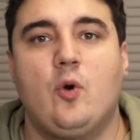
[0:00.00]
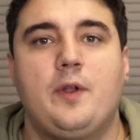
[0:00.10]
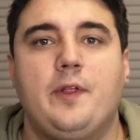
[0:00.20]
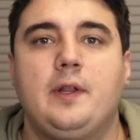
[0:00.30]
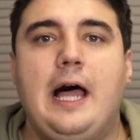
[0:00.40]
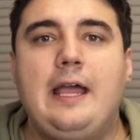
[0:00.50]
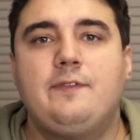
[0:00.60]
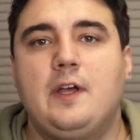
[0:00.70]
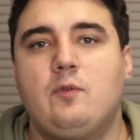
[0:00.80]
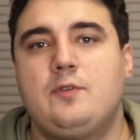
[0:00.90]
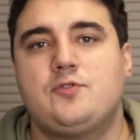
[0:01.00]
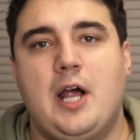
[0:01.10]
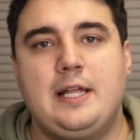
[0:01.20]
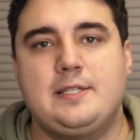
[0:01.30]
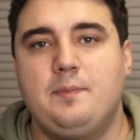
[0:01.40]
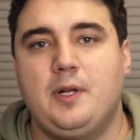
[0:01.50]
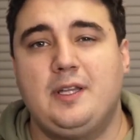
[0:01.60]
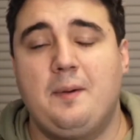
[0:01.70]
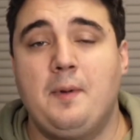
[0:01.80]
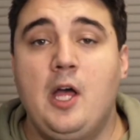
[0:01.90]
or the life that we've tried to
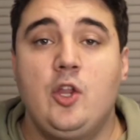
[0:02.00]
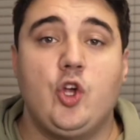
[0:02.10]
build up,